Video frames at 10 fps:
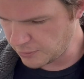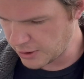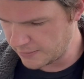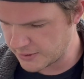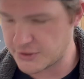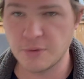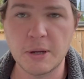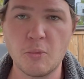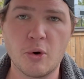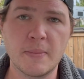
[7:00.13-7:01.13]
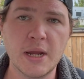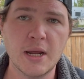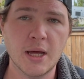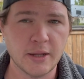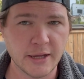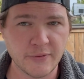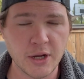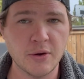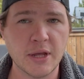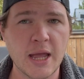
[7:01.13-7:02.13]
keep consuming more media like
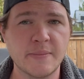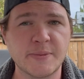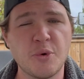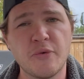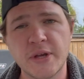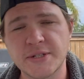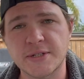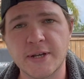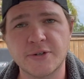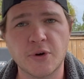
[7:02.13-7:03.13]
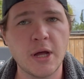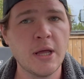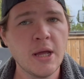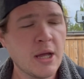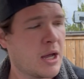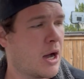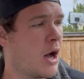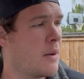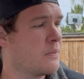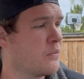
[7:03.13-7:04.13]
video games, movies, etc.,
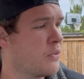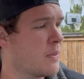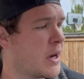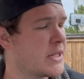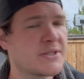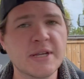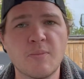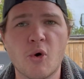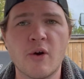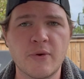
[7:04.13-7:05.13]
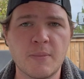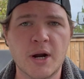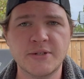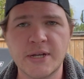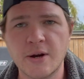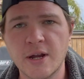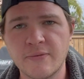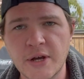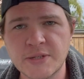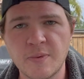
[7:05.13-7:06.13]
we might see more of a monetary
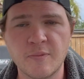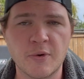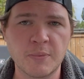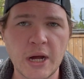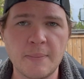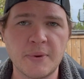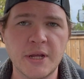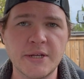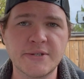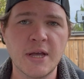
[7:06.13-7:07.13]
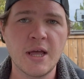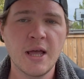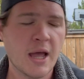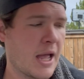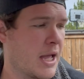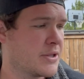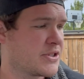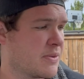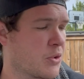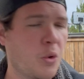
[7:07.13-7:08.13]
investment from companies and
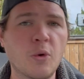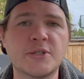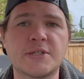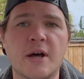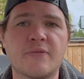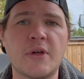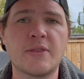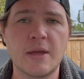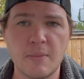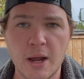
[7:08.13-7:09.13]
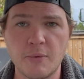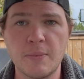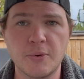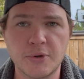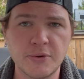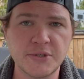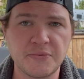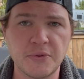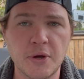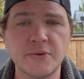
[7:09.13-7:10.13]
some cool stuff that they might reproduce
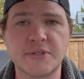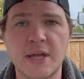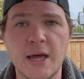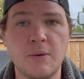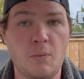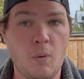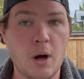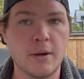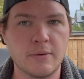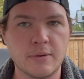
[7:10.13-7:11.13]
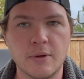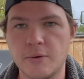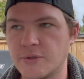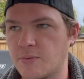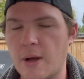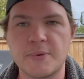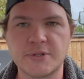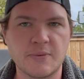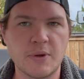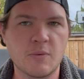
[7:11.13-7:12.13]
for those that want those
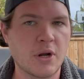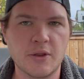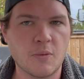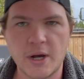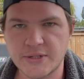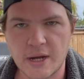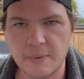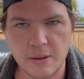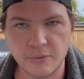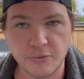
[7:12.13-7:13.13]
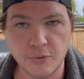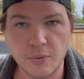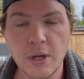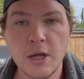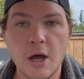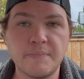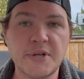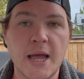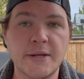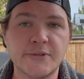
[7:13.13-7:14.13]
weapons that we would otherwise not be able to
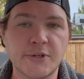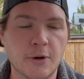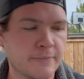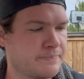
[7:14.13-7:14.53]
obtain. So,